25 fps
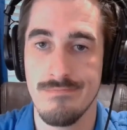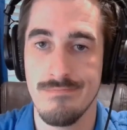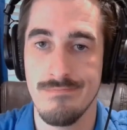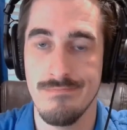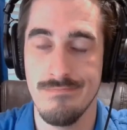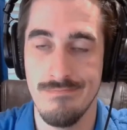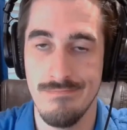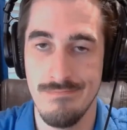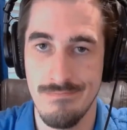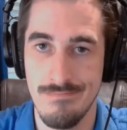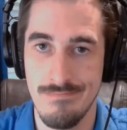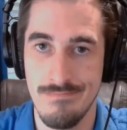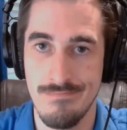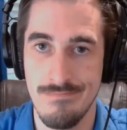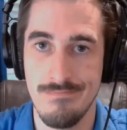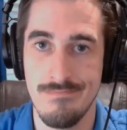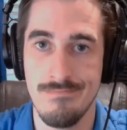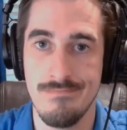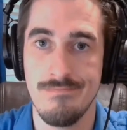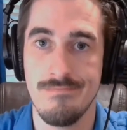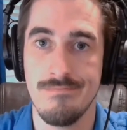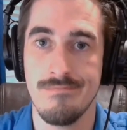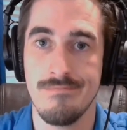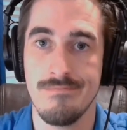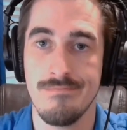
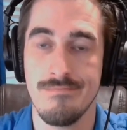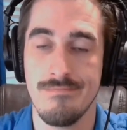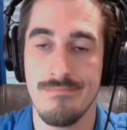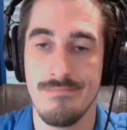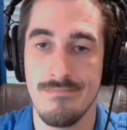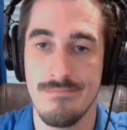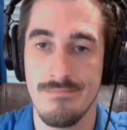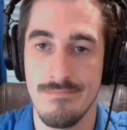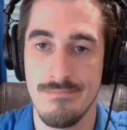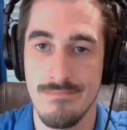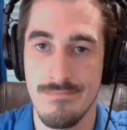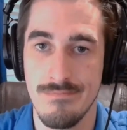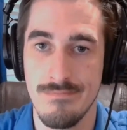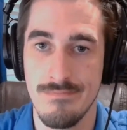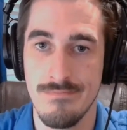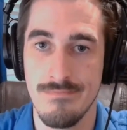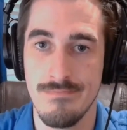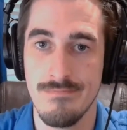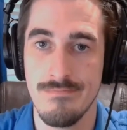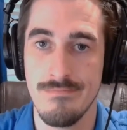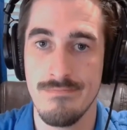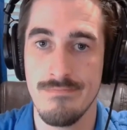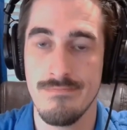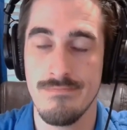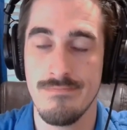
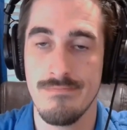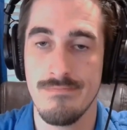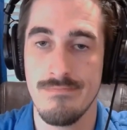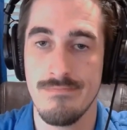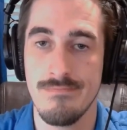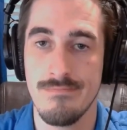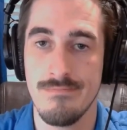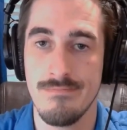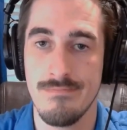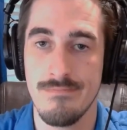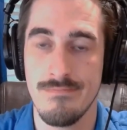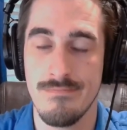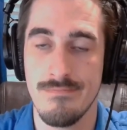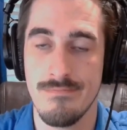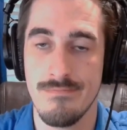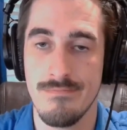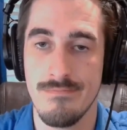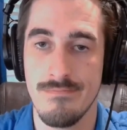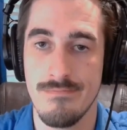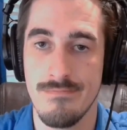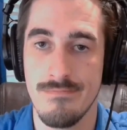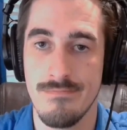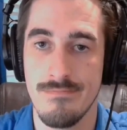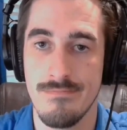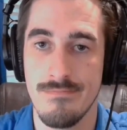
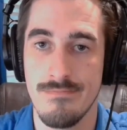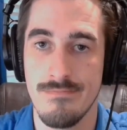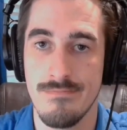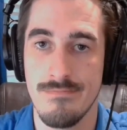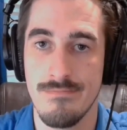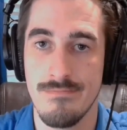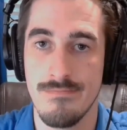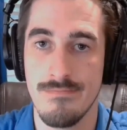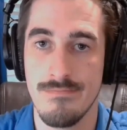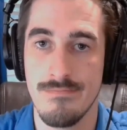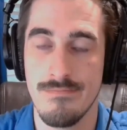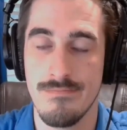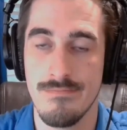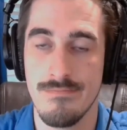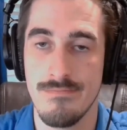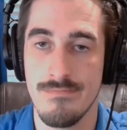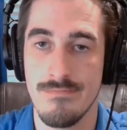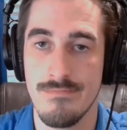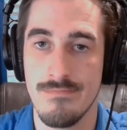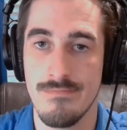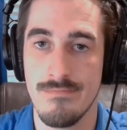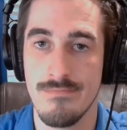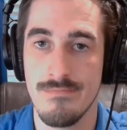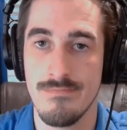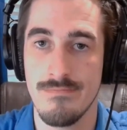
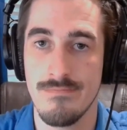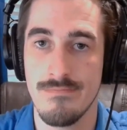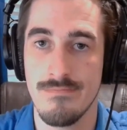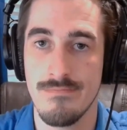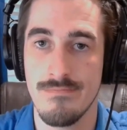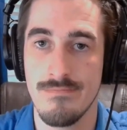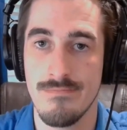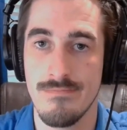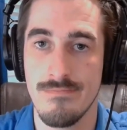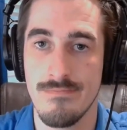[no speech]